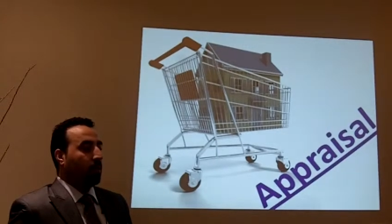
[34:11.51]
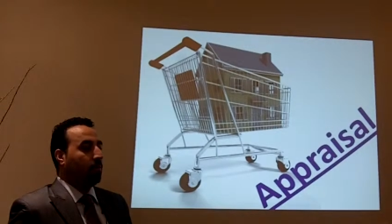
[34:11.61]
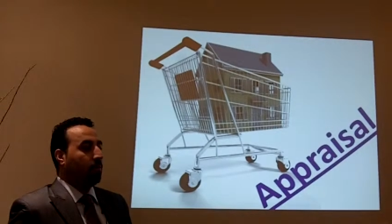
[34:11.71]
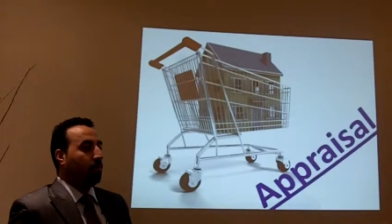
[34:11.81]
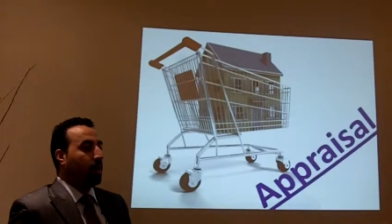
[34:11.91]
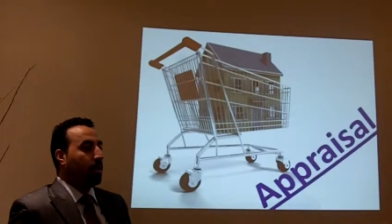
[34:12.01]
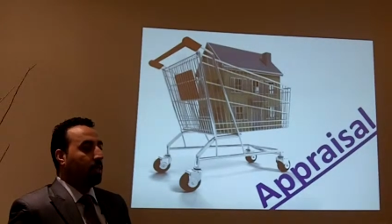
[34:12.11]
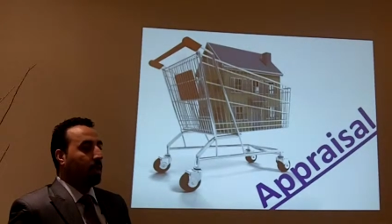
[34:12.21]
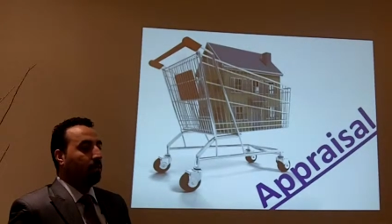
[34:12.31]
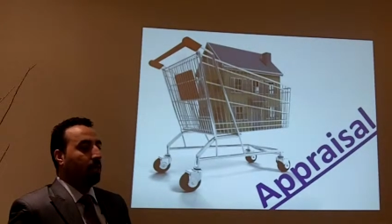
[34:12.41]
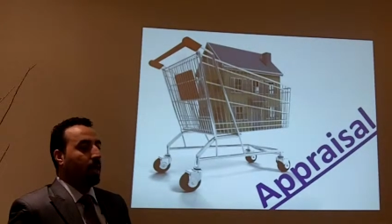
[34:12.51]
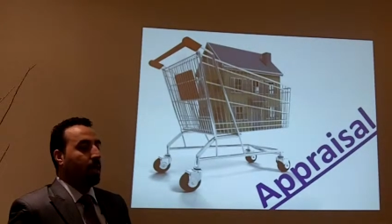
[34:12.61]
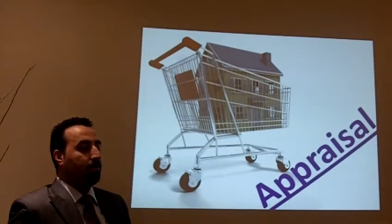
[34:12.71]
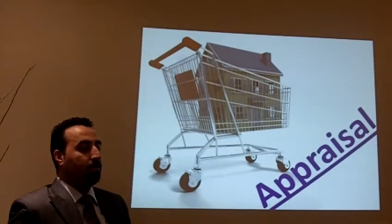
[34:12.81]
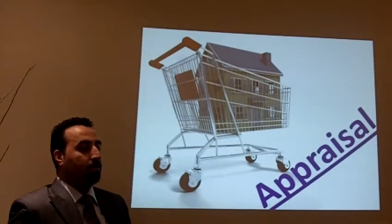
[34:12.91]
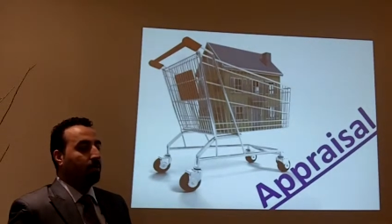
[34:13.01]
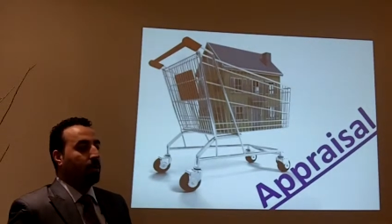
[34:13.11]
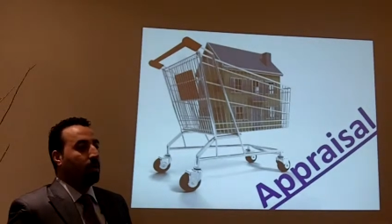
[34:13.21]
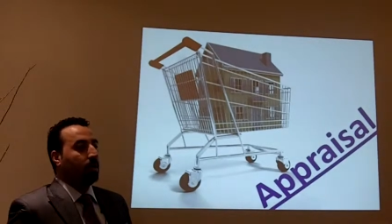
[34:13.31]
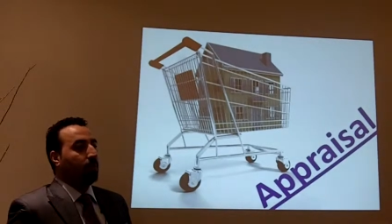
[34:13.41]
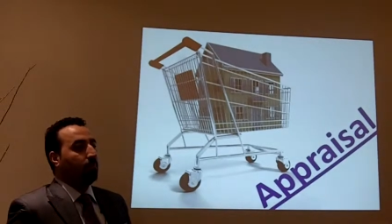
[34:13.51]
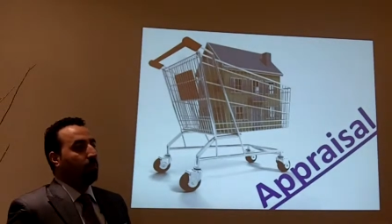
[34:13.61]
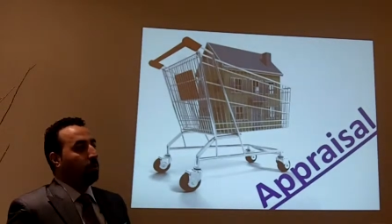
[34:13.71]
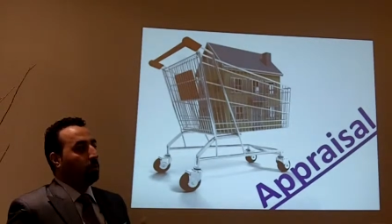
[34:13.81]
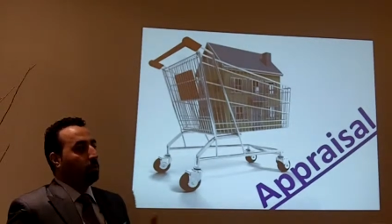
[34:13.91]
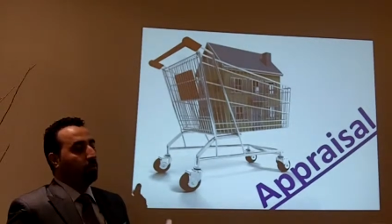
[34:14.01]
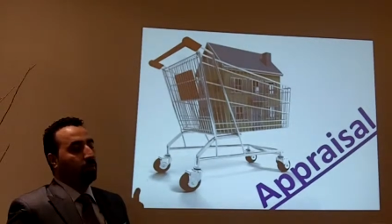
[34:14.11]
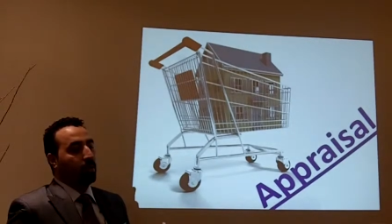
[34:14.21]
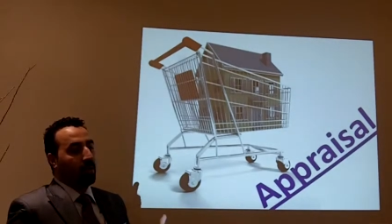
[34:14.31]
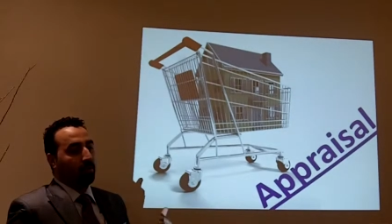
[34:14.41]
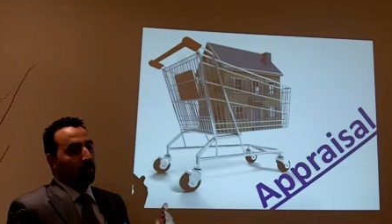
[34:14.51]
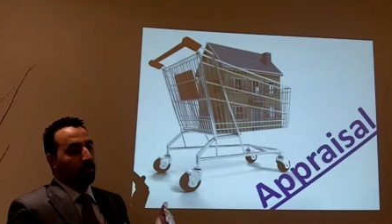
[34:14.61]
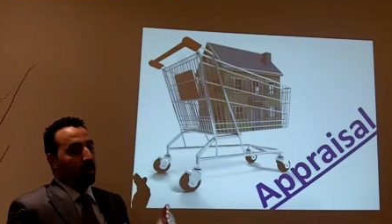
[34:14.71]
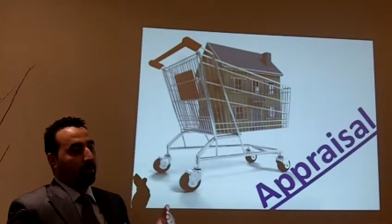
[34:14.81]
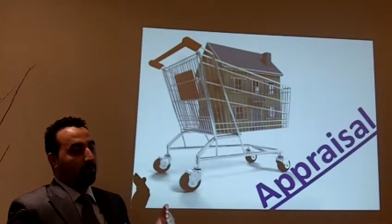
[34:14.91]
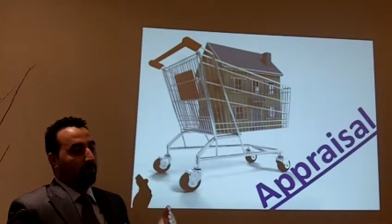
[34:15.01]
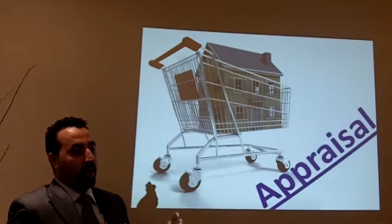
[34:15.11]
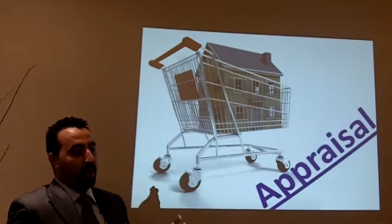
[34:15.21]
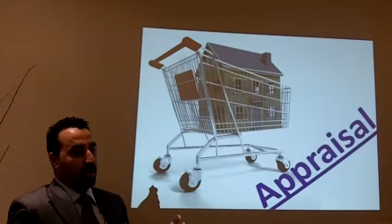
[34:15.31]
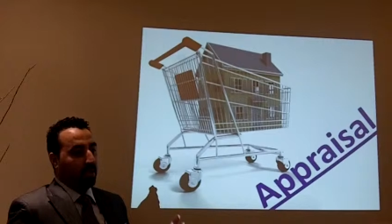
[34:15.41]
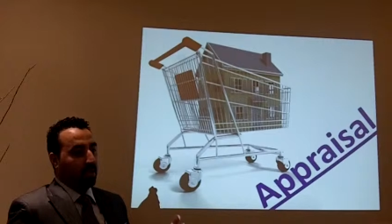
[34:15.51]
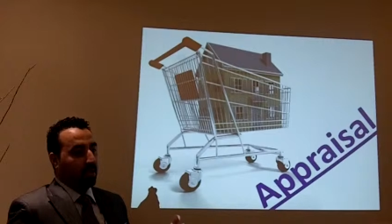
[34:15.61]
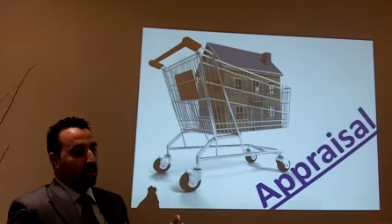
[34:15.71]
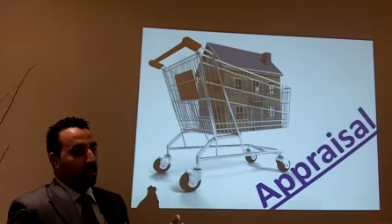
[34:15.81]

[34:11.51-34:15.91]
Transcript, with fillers: They will find out if the purchase price you have paid